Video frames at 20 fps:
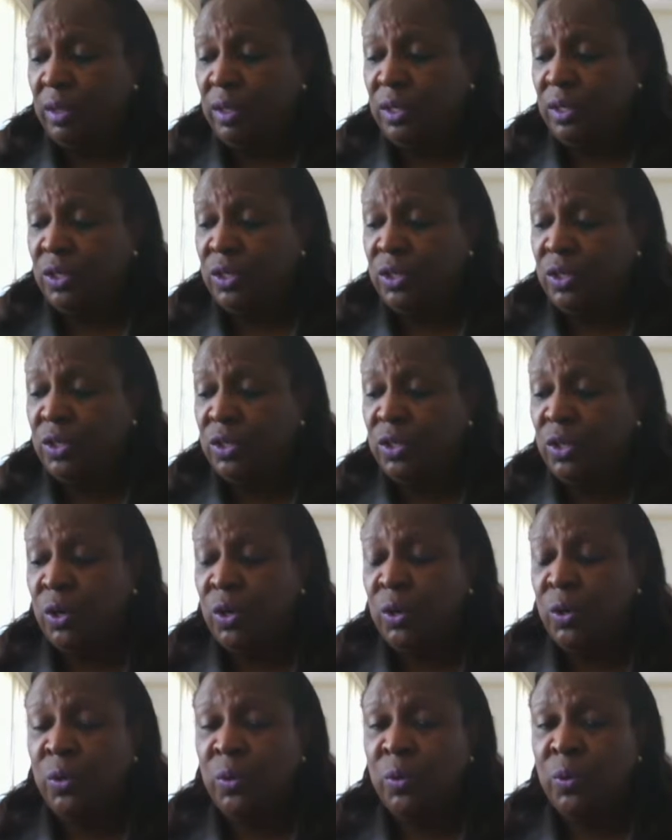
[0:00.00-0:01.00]

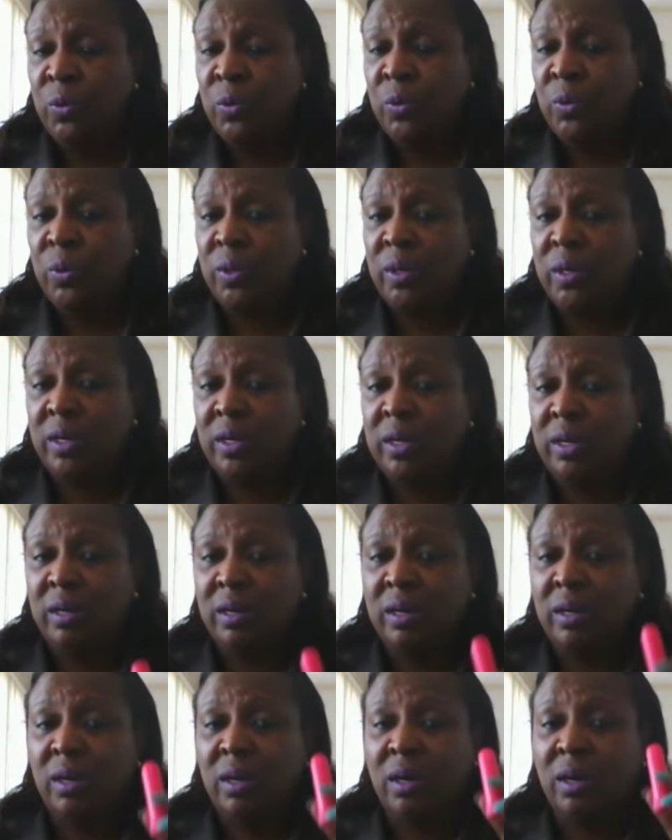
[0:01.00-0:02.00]
So
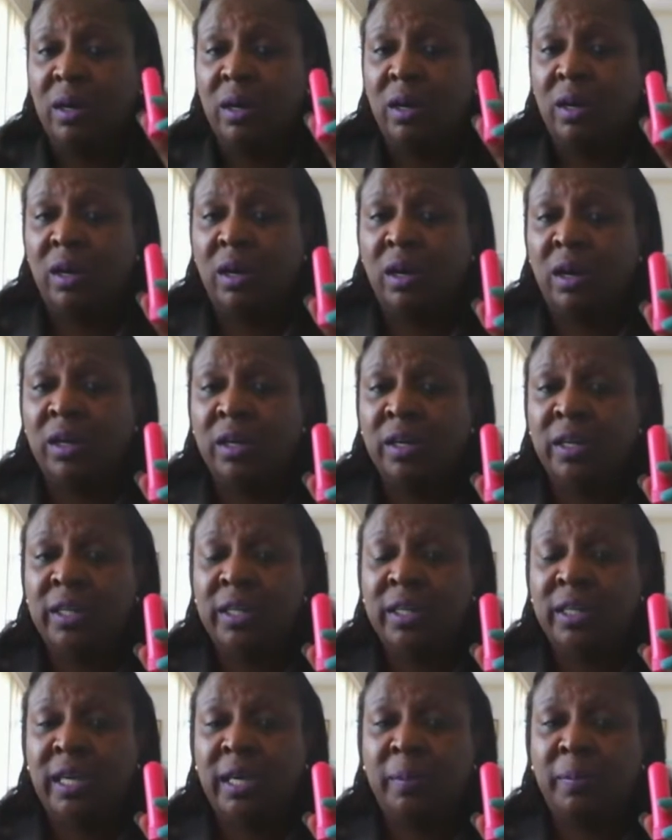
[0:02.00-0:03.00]
a
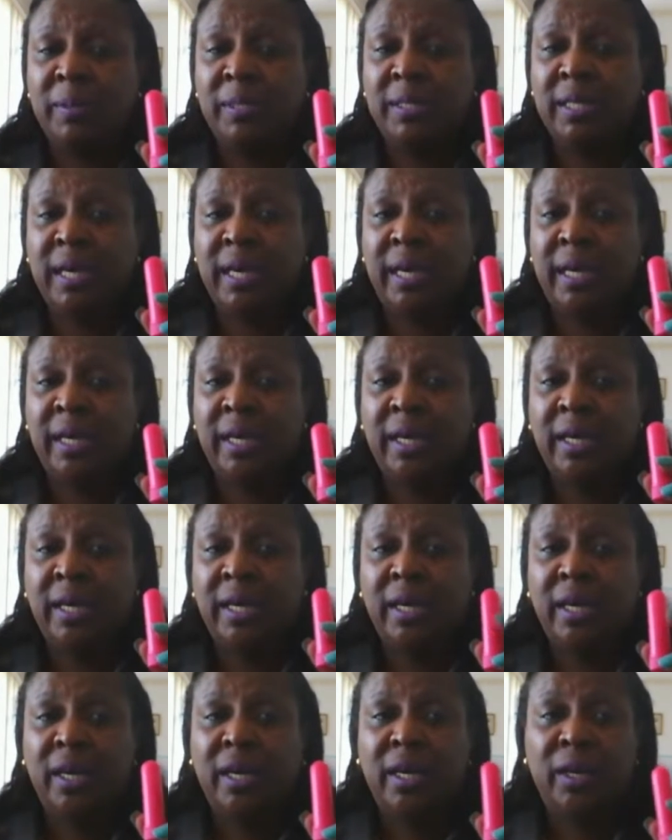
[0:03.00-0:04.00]
good keepsake,
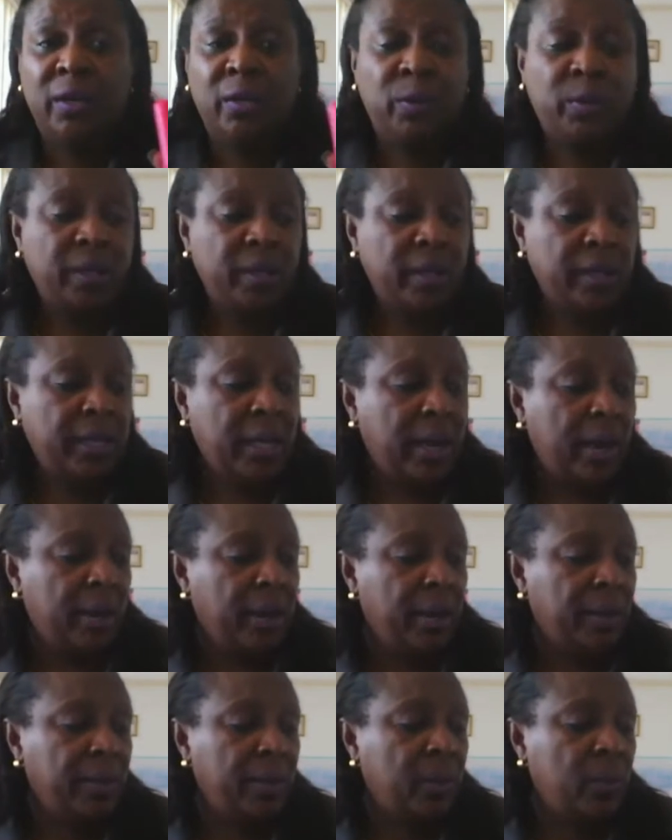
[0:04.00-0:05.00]
you can
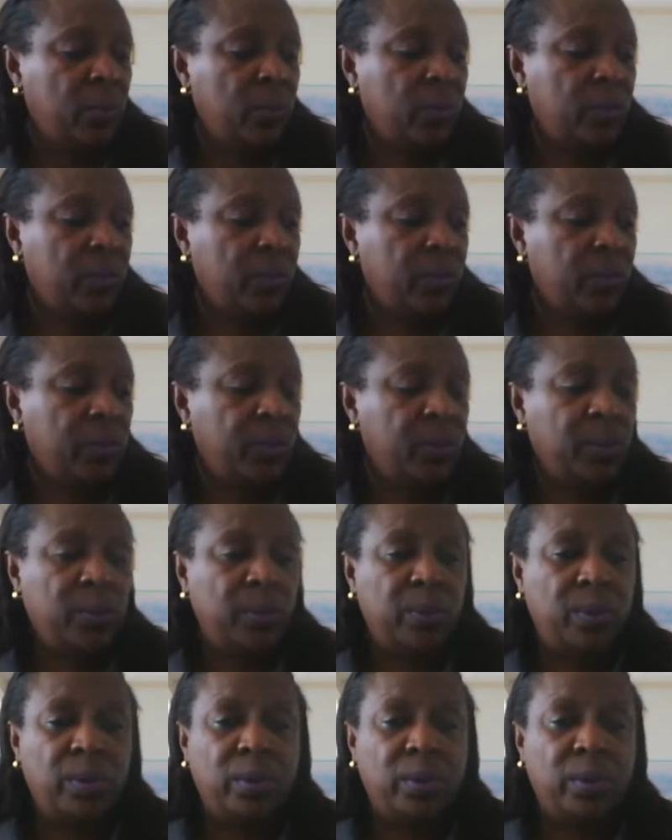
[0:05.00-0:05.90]
carry them with you.